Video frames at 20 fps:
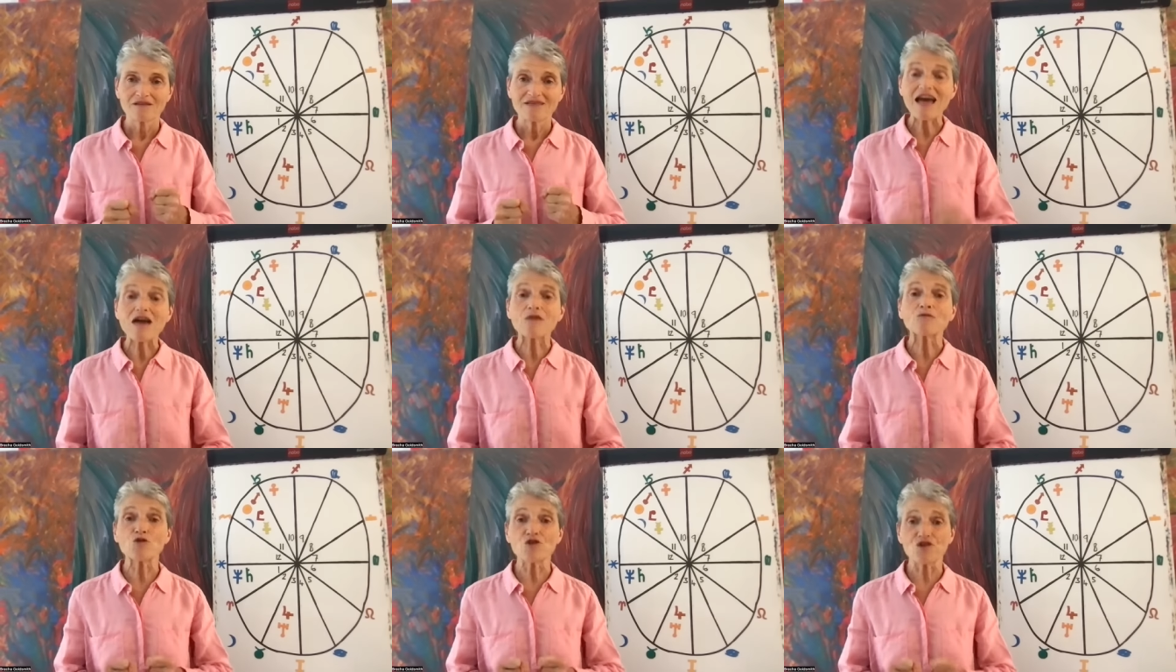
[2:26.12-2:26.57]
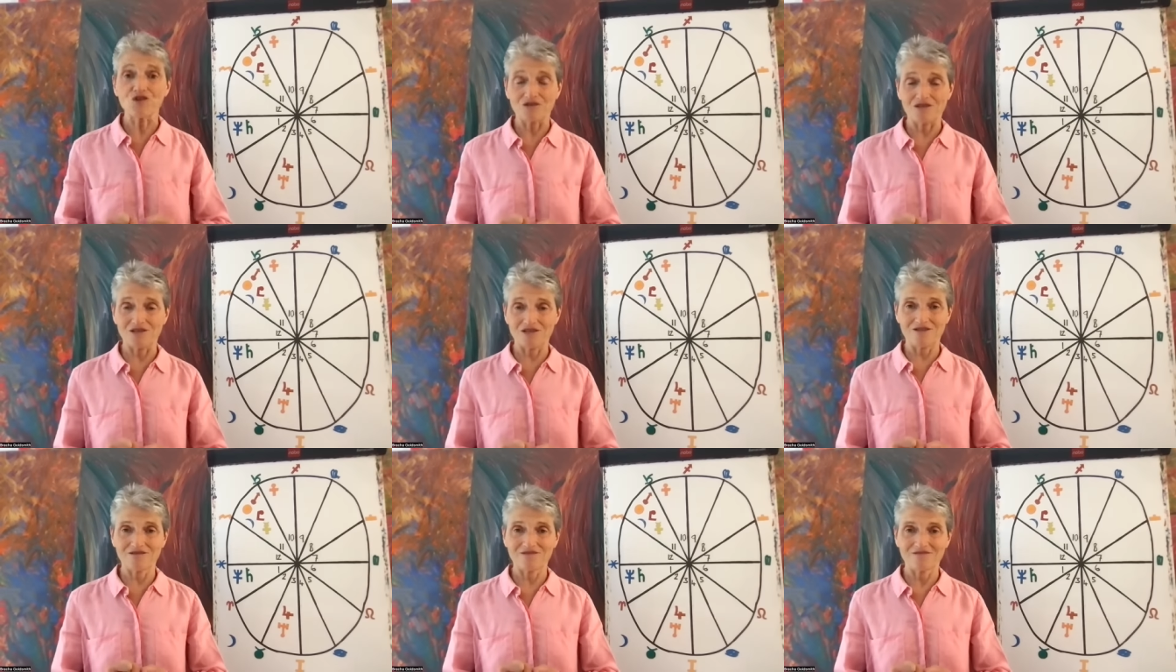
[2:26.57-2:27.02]

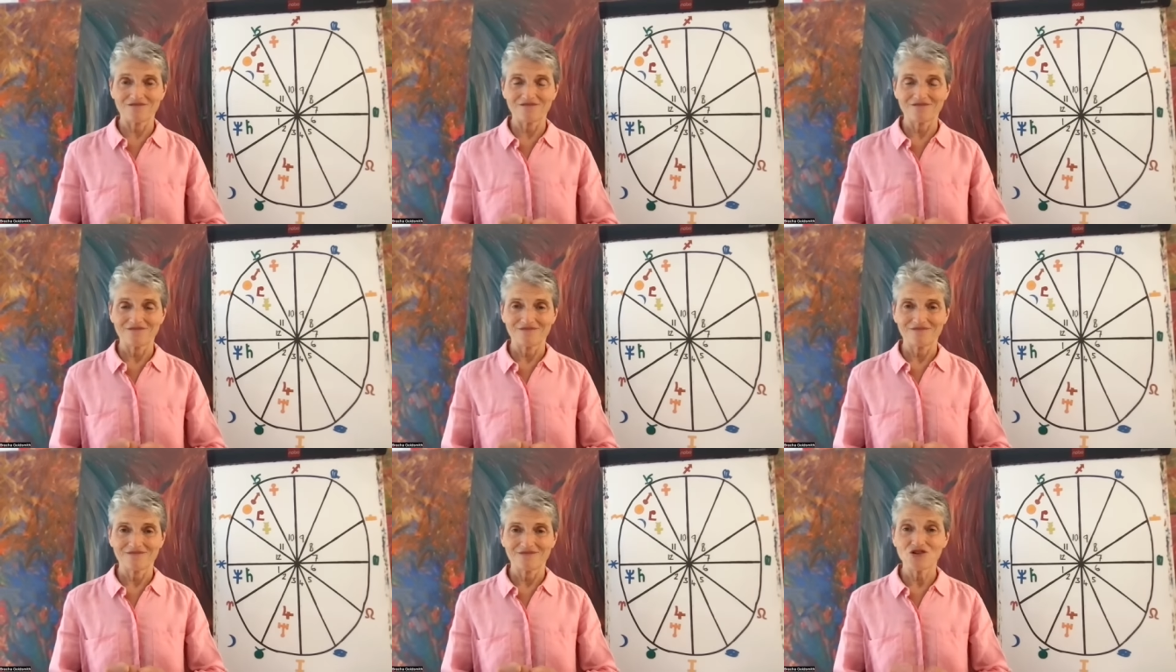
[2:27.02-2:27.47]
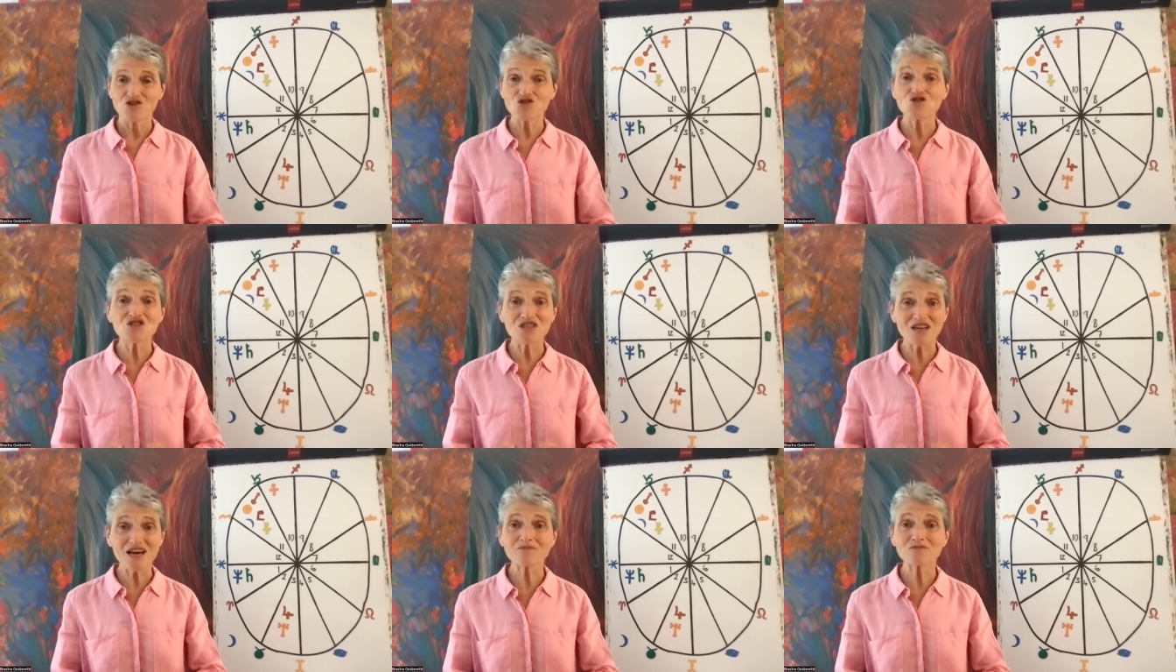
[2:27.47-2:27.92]
networks,
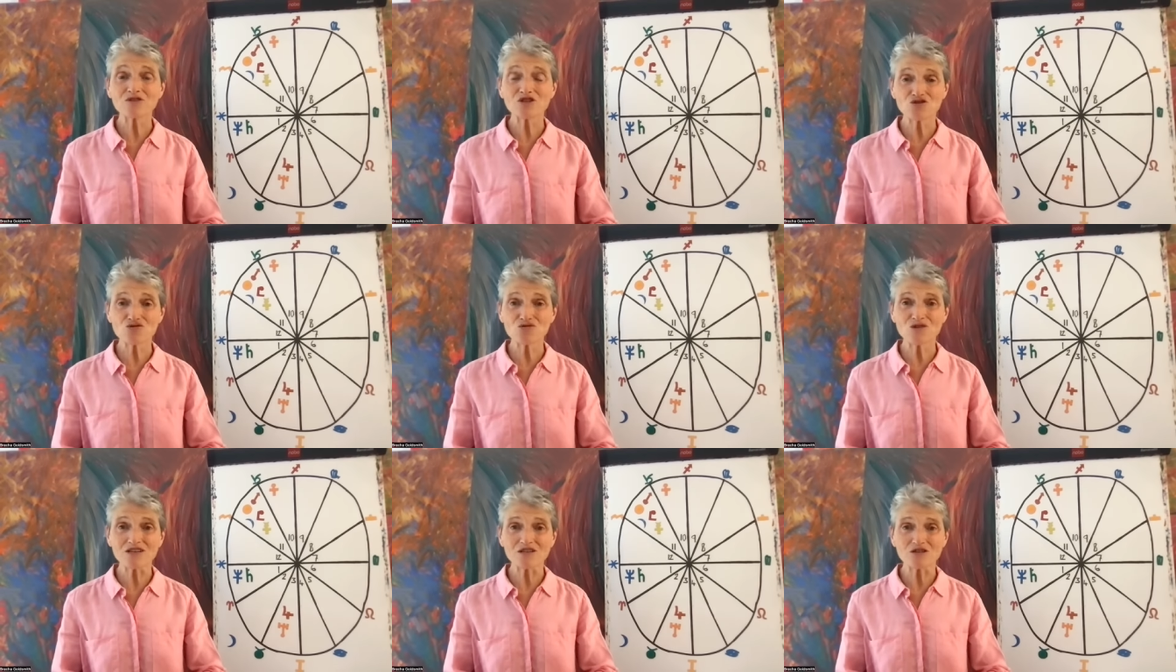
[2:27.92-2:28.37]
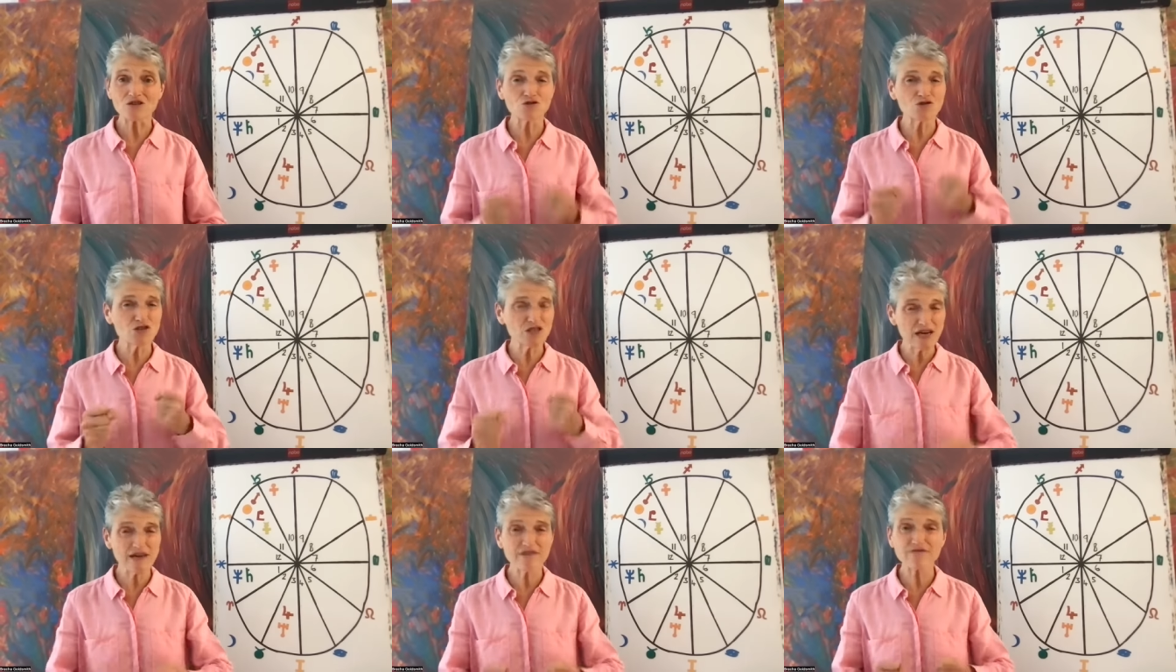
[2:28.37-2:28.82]
Good time to do it.
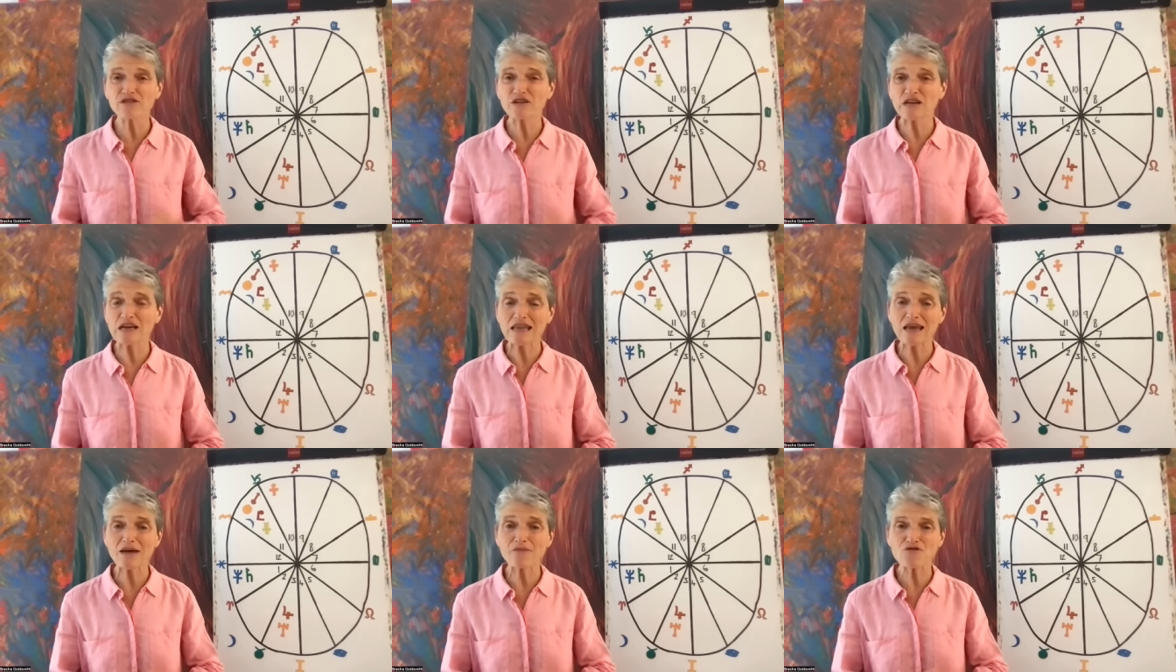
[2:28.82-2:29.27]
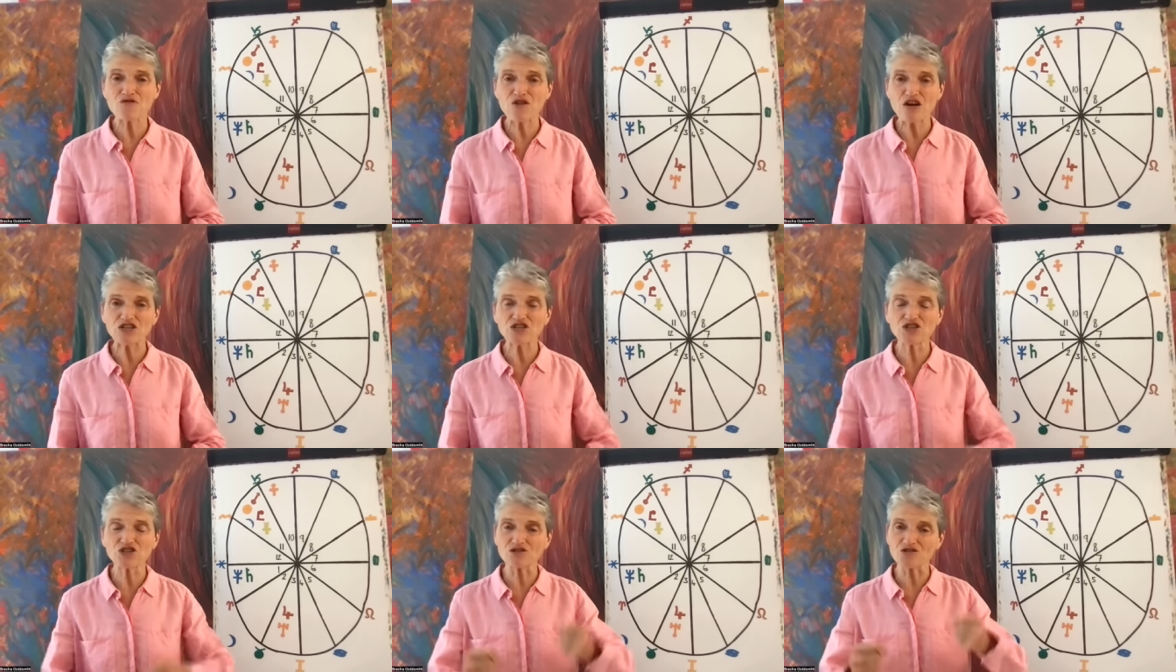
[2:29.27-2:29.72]
Good time for
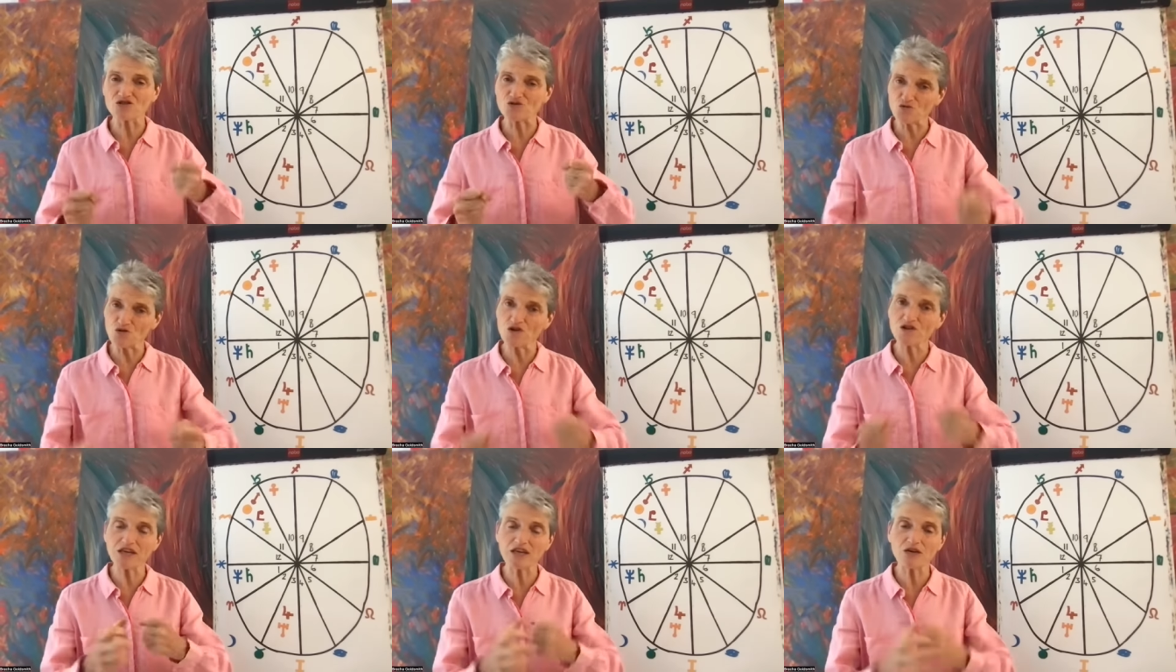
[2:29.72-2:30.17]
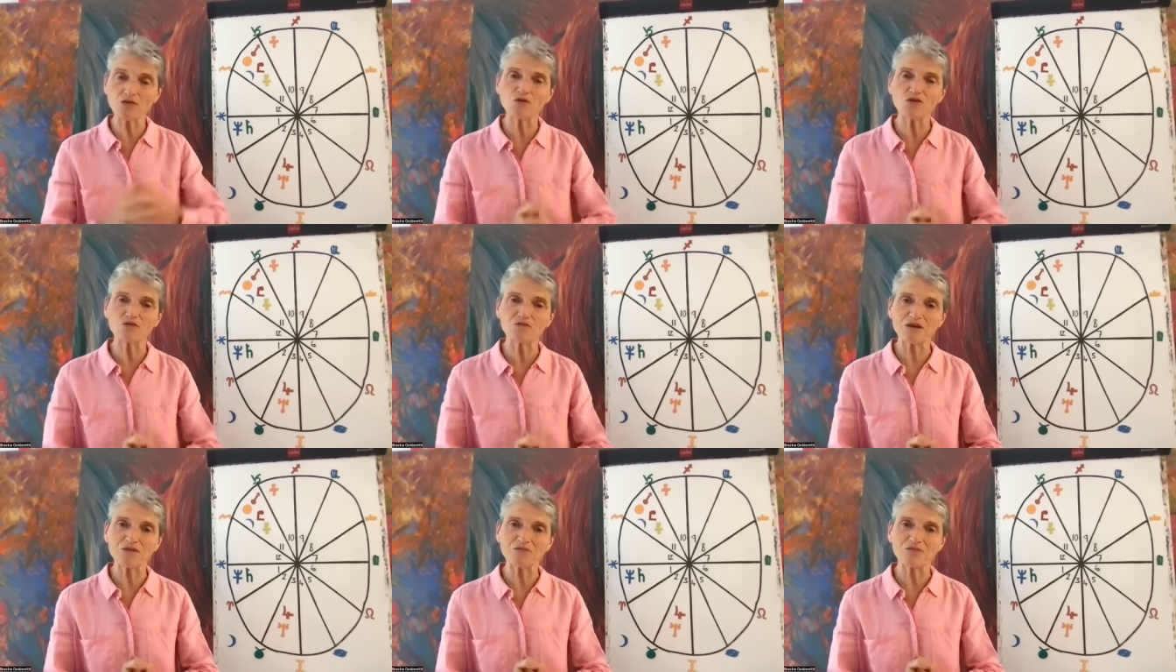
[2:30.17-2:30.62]
collaborations, working
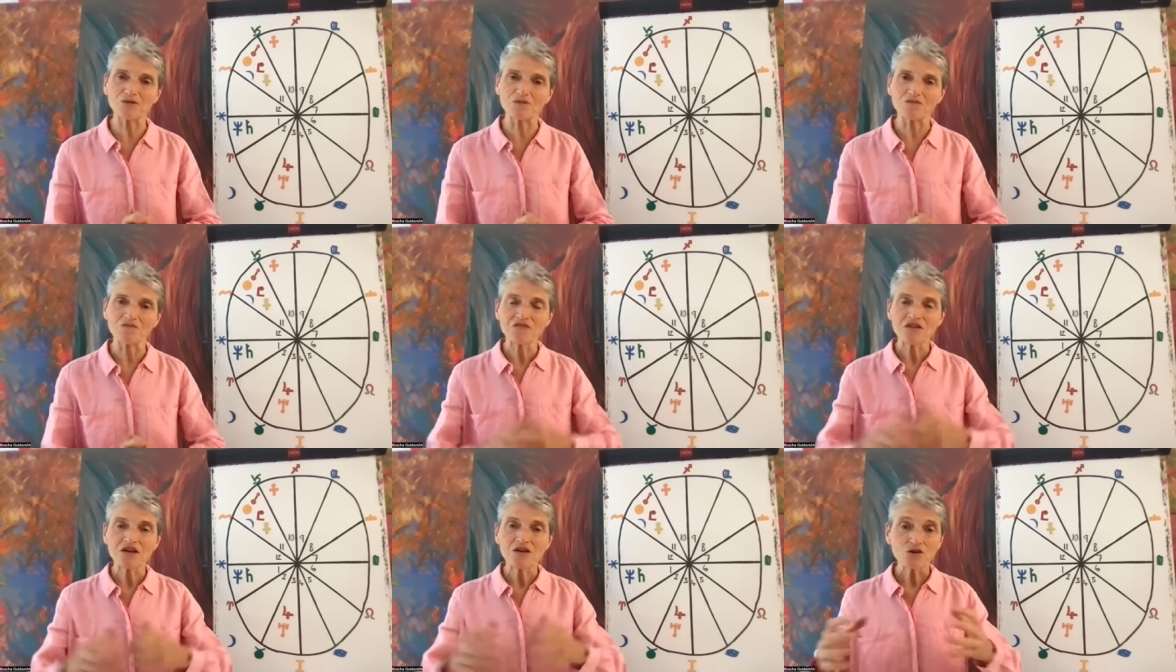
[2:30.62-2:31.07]
with people.